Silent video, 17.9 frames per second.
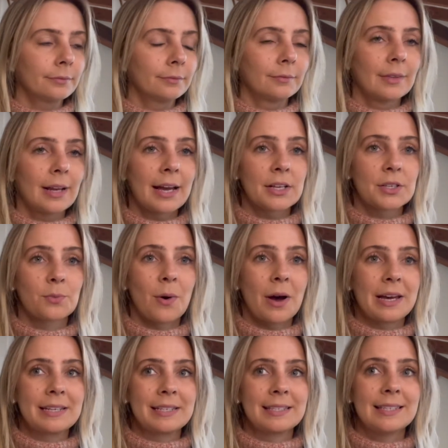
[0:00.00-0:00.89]
X,
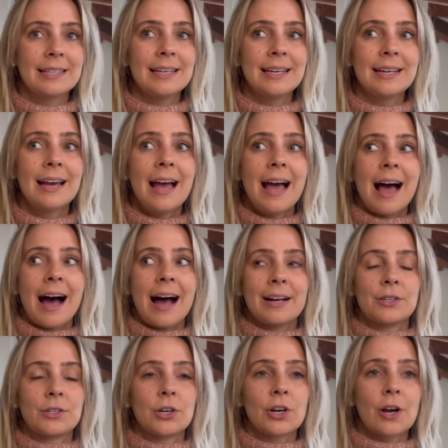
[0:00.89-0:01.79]
Y, and Z. I
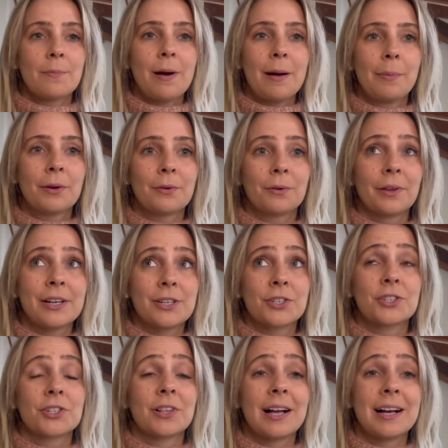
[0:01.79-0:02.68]
took a public
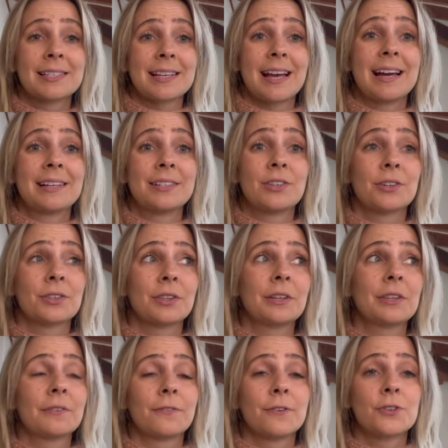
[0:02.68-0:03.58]
relations class. I took
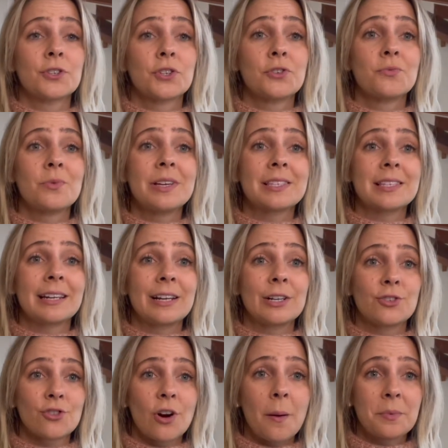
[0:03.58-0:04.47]
like the first 2 weeks and I
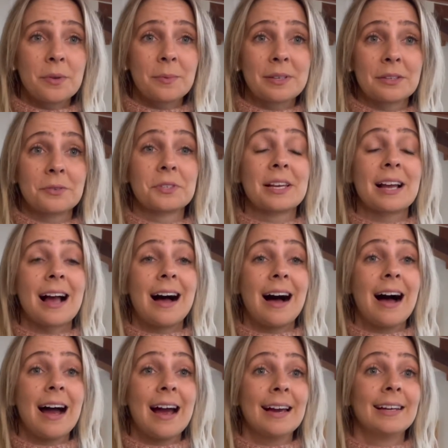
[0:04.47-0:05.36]
dropped it because I was like,
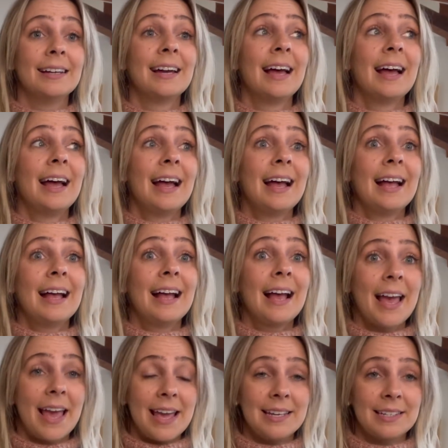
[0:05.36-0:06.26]
I
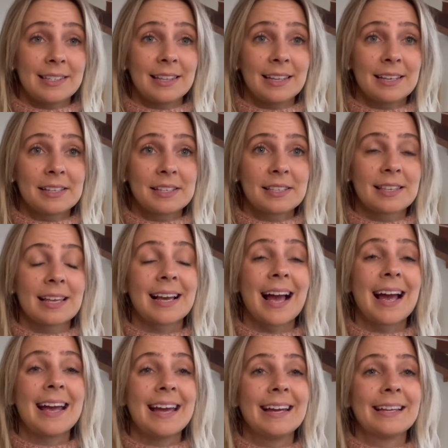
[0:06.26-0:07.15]
hate this. Like,
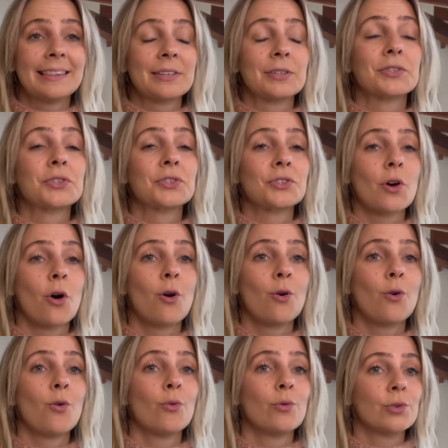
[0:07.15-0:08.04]
I hate this
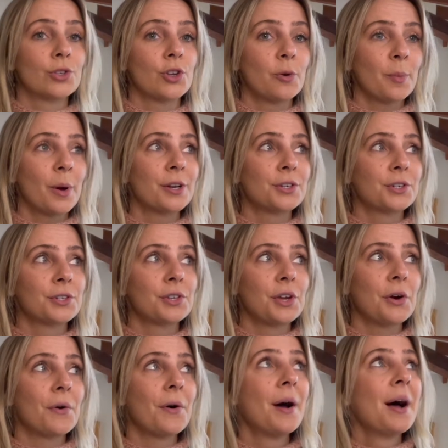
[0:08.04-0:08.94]
so much. So
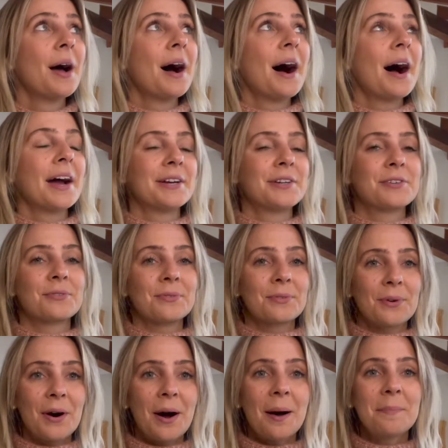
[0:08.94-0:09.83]
I
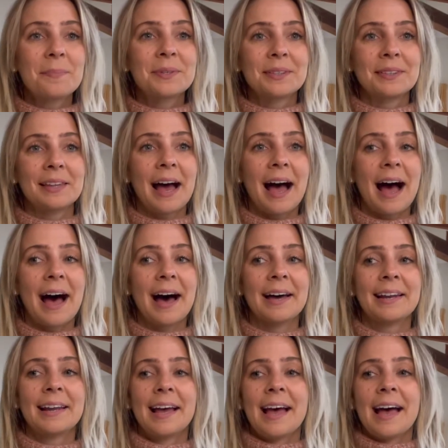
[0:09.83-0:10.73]
dropped
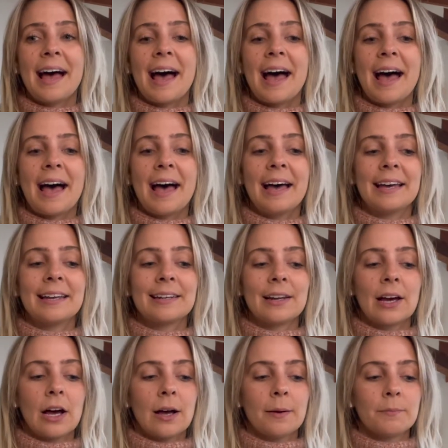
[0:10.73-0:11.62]
that
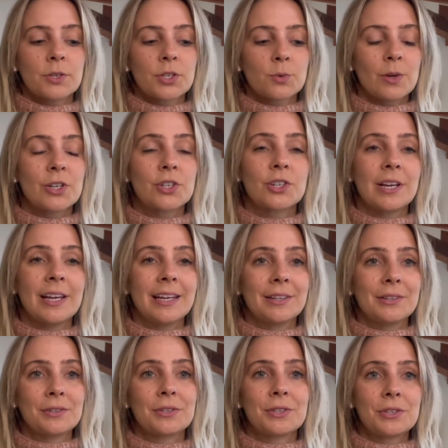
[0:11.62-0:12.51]
and switched
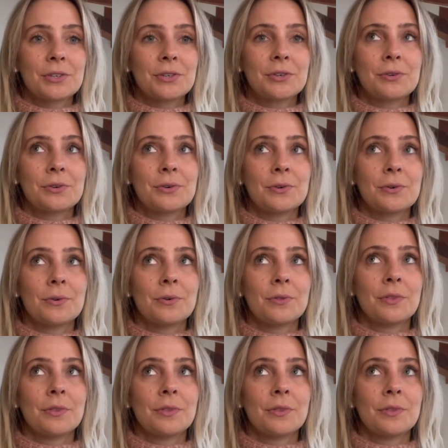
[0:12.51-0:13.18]
into